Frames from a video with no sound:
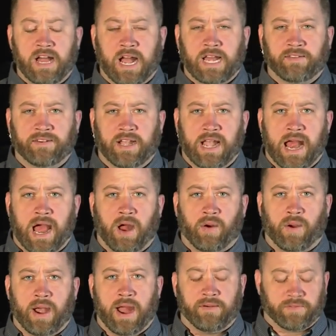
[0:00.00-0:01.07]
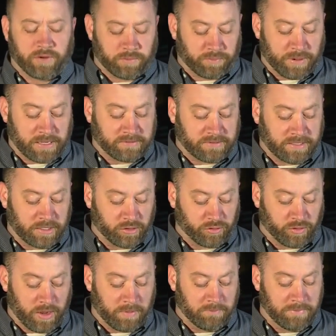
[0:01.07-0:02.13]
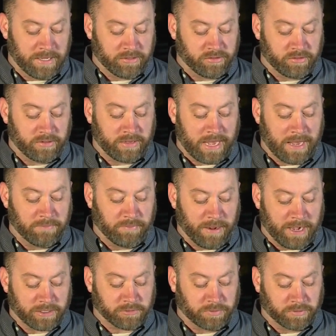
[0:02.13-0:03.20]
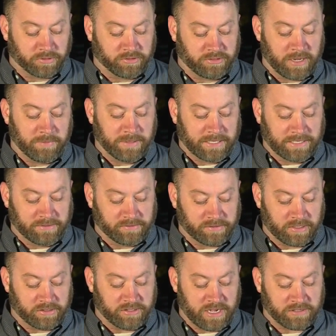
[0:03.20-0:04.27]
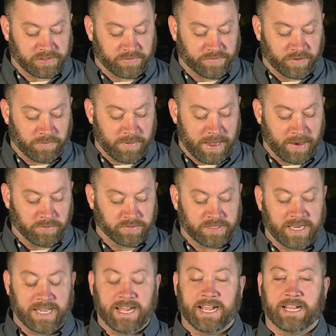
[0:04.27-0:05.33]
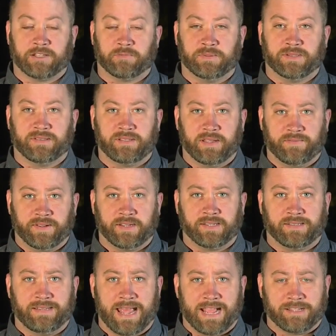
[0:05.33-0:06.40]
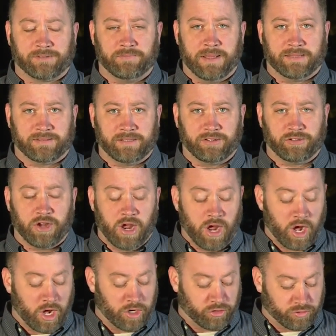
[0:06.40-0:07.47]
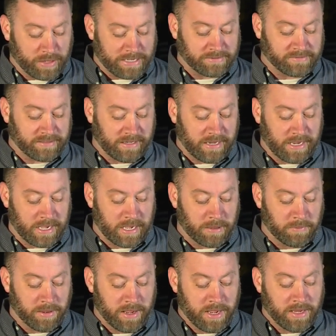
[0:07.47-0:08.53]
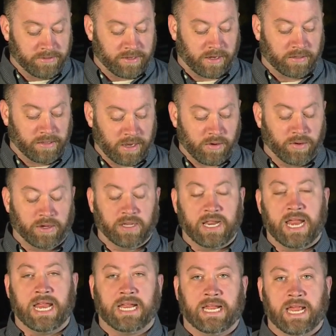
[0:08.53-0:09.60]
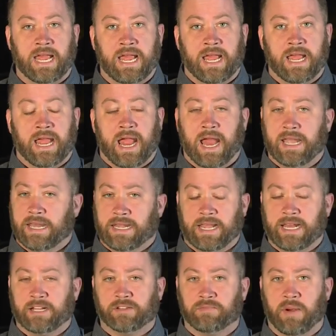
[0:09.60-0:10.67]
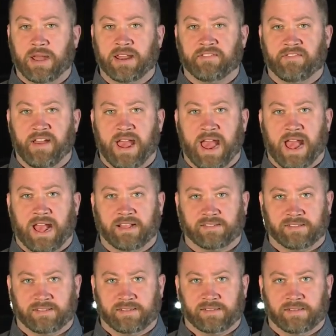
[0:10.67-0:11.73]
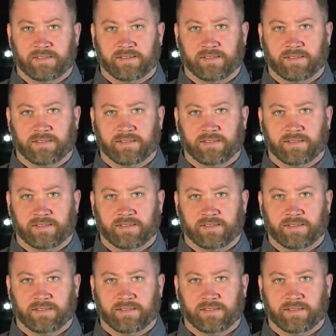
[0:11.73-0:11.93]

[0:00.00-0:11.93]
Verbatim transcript: not even an hour after President Trump mentioned a possible stimulus, a Chesterfield man was getting a specific text message addressed to him to click on a link and to get his money fast